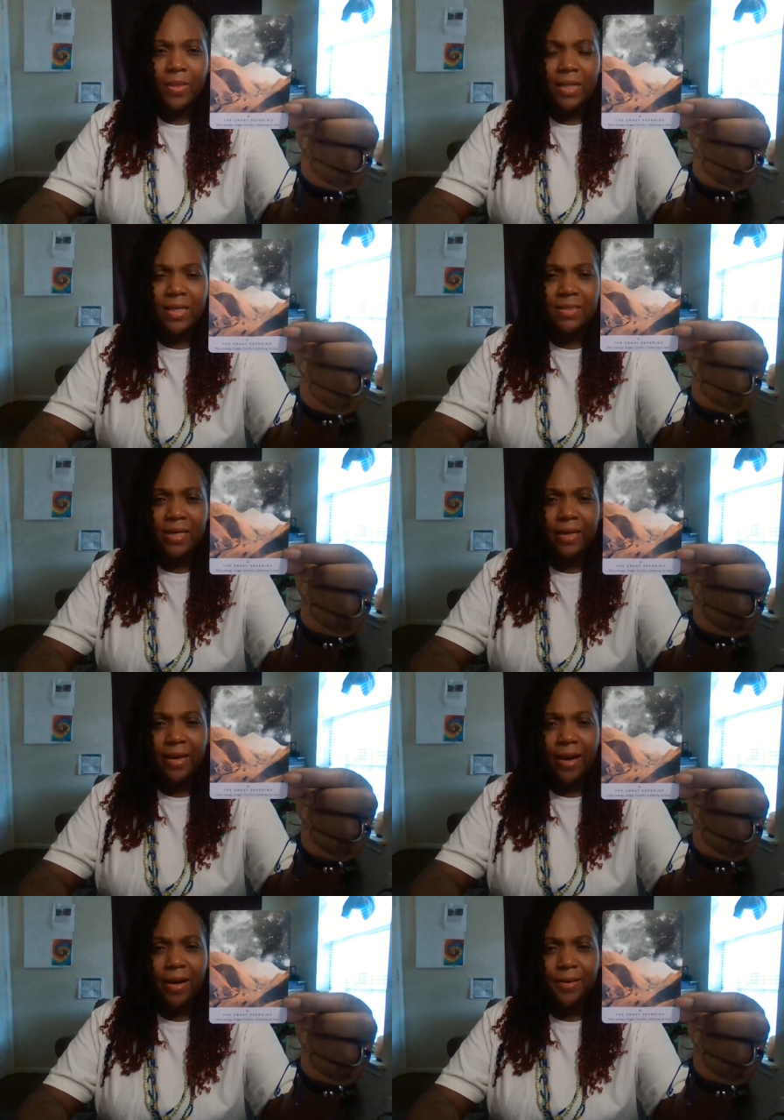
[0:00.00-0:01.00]
Let's take it
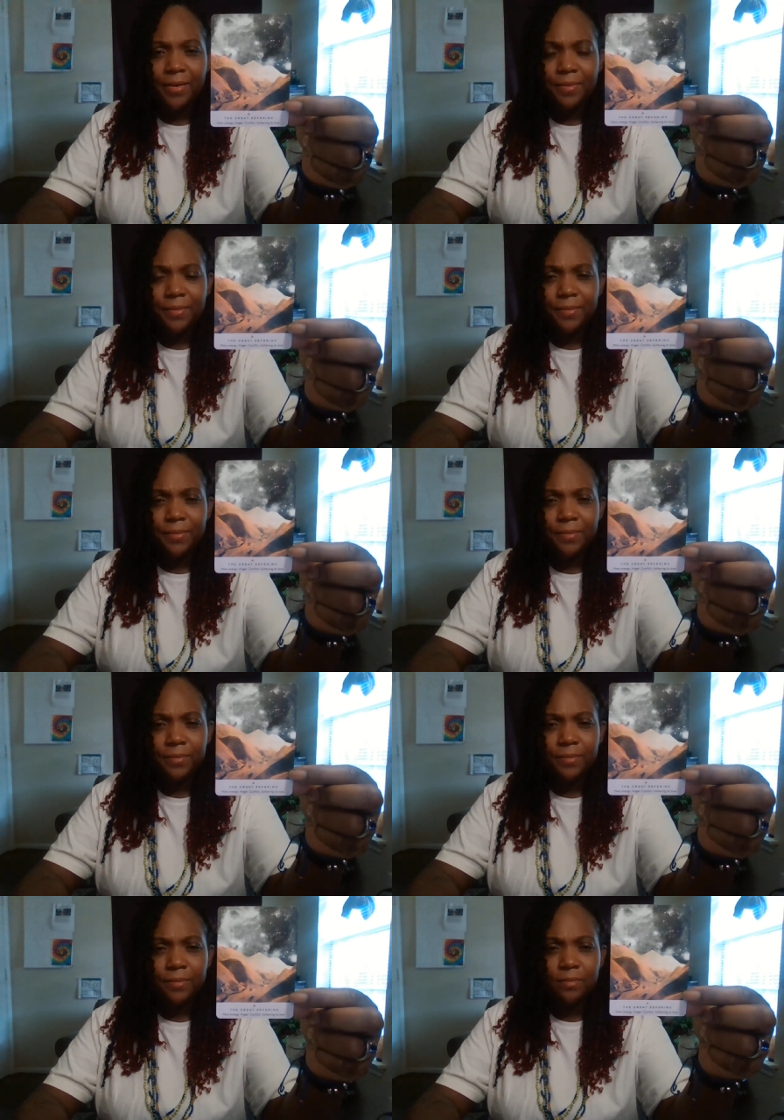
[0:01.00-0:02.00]
higher.
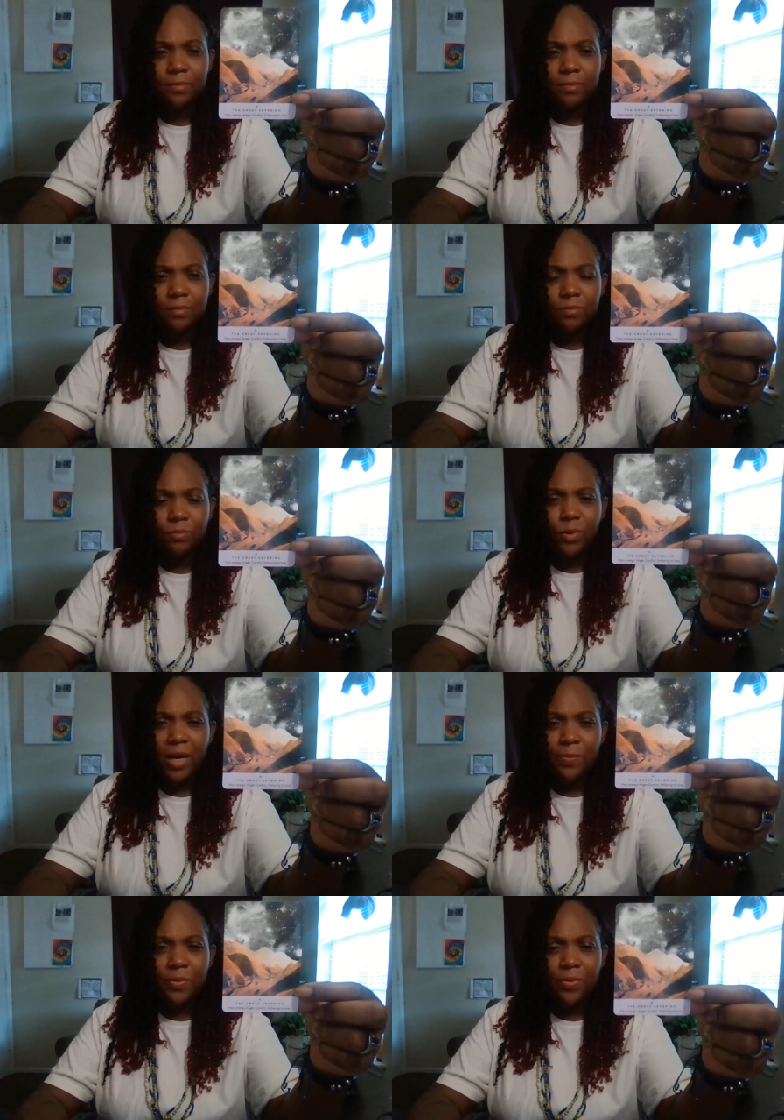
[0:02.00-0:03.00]
We
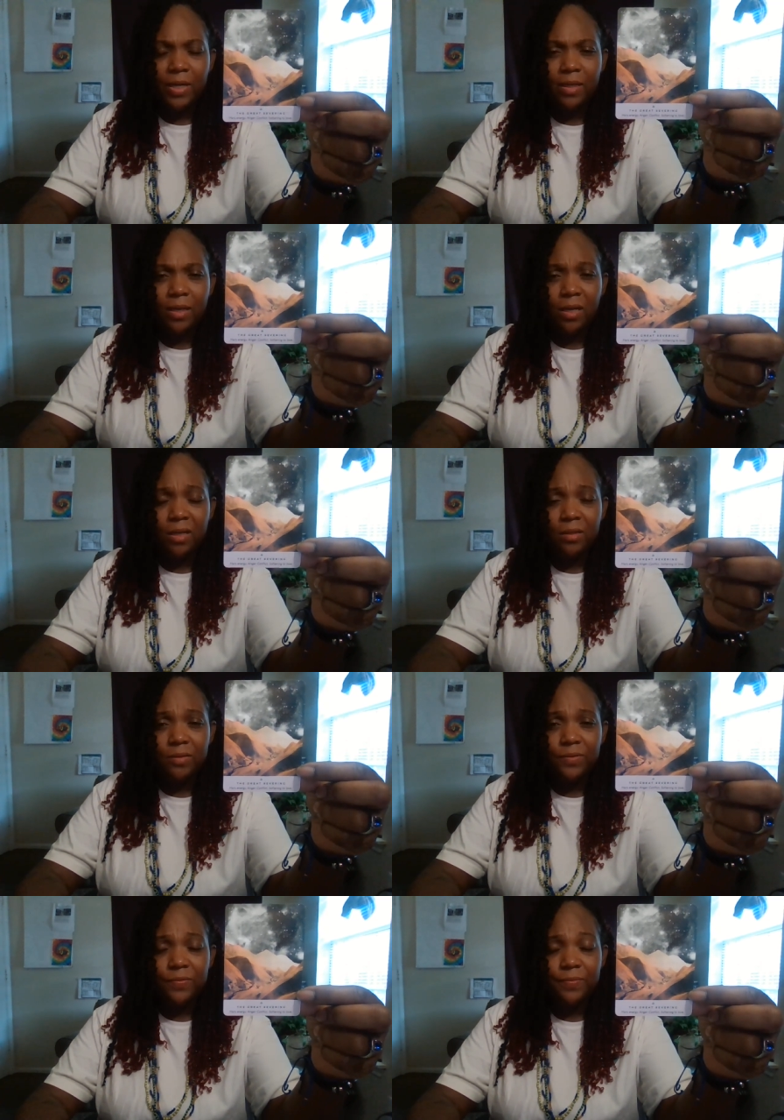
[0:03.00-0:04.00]
operating in love.
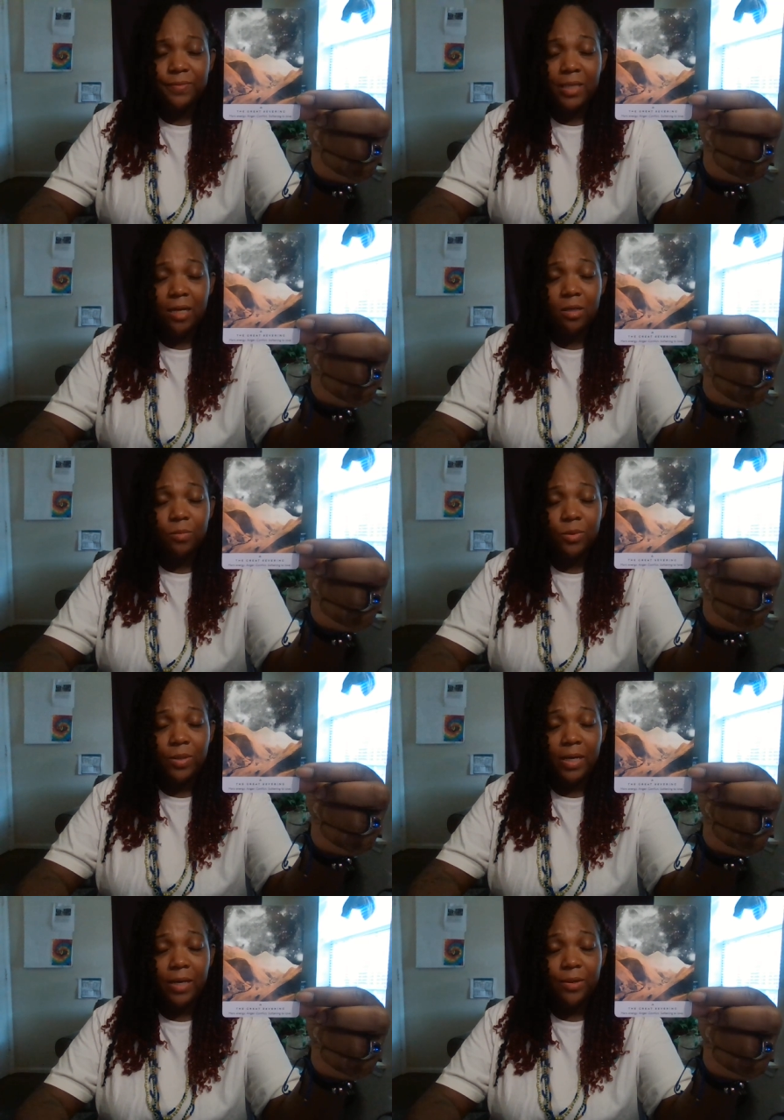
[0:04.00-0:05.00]
Now come on,
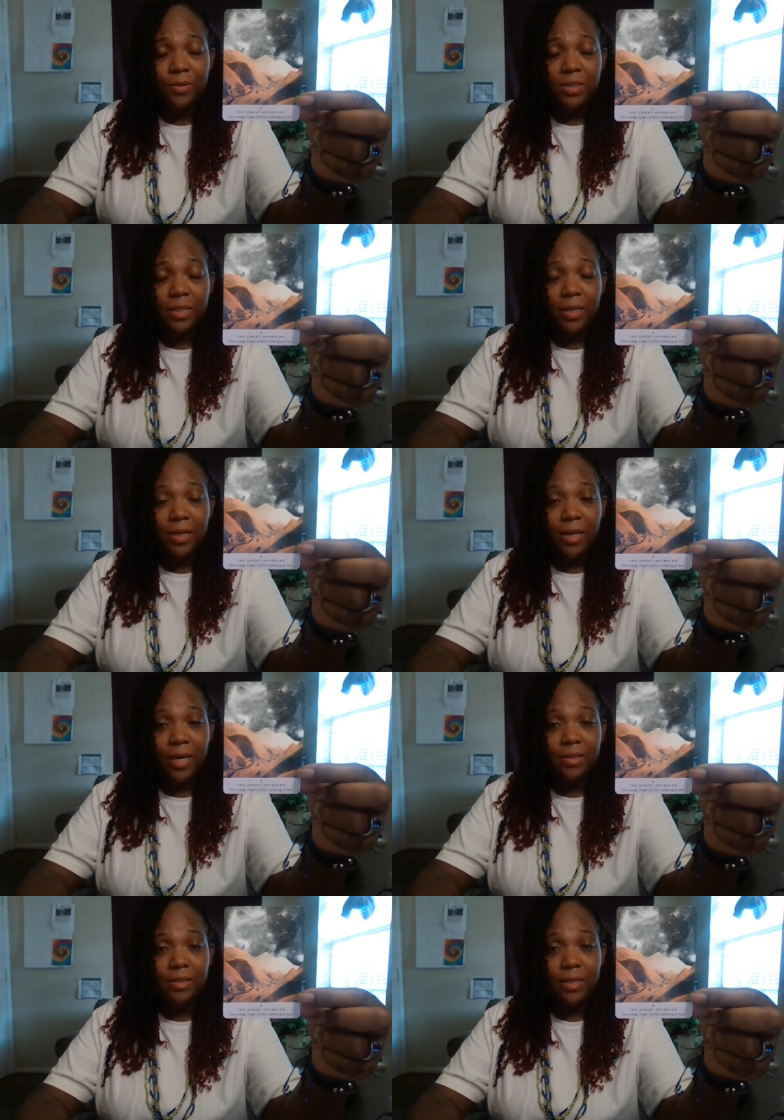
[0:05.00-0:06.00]
I ain't gonna sit here and lie
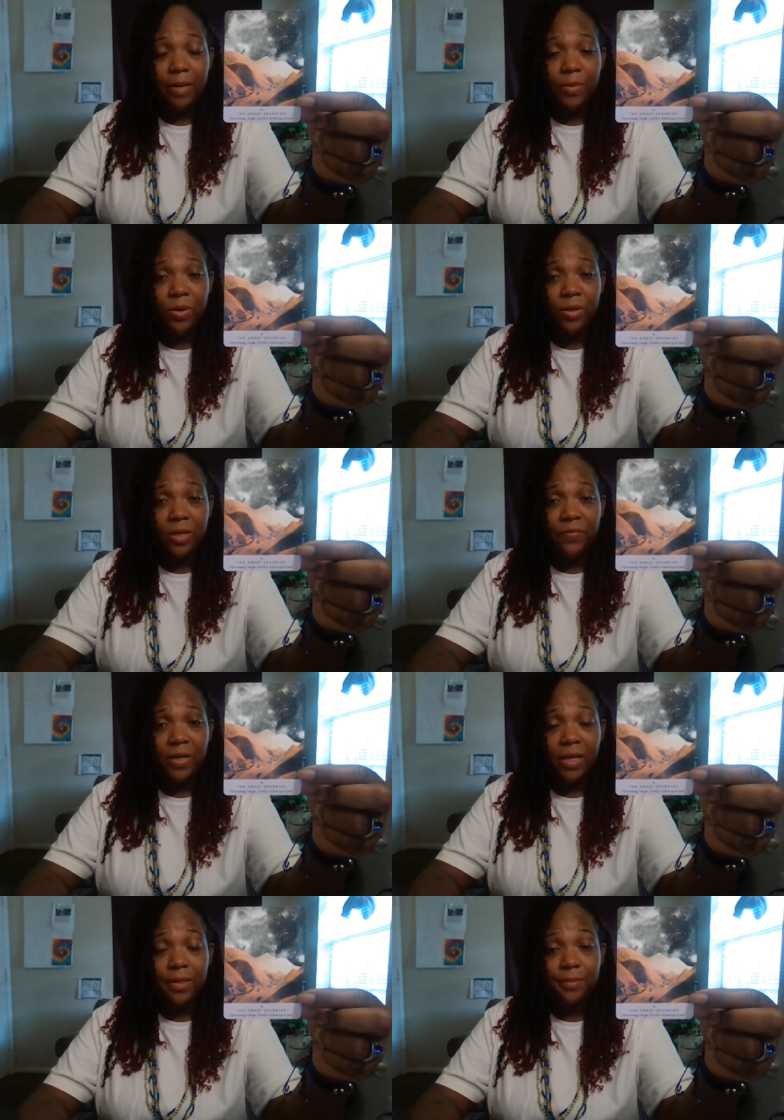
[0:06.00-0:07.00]
to you. I'm all loving
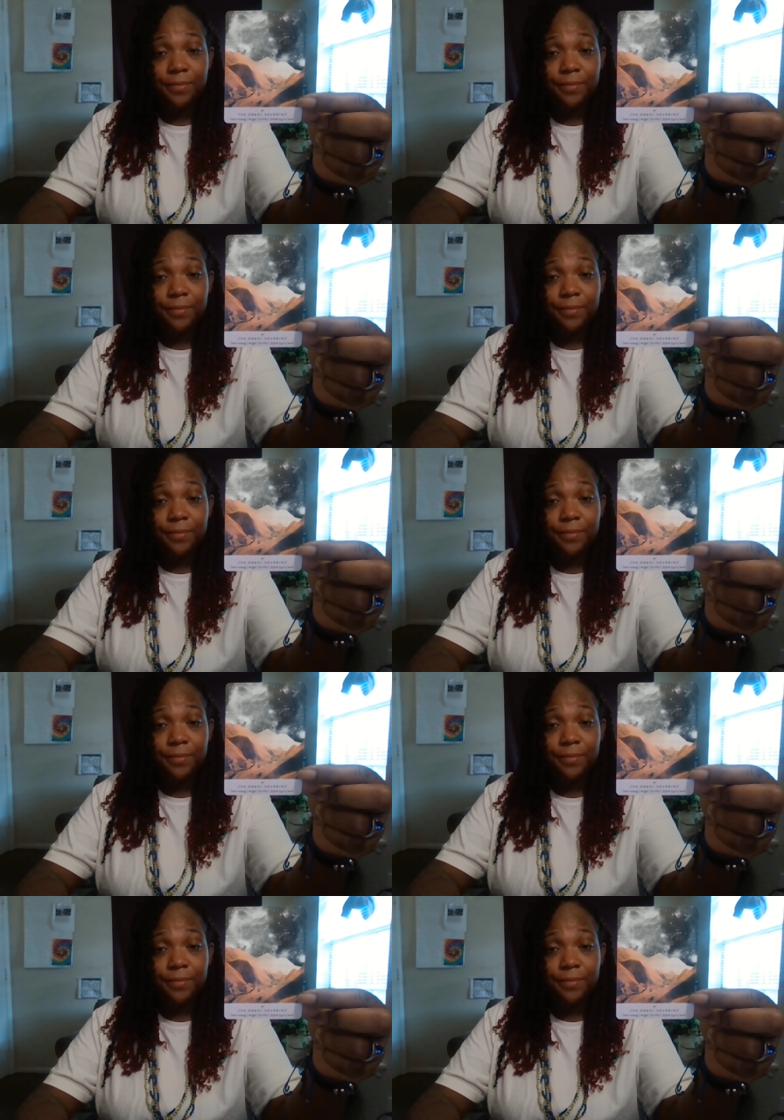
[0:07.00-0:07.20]
light.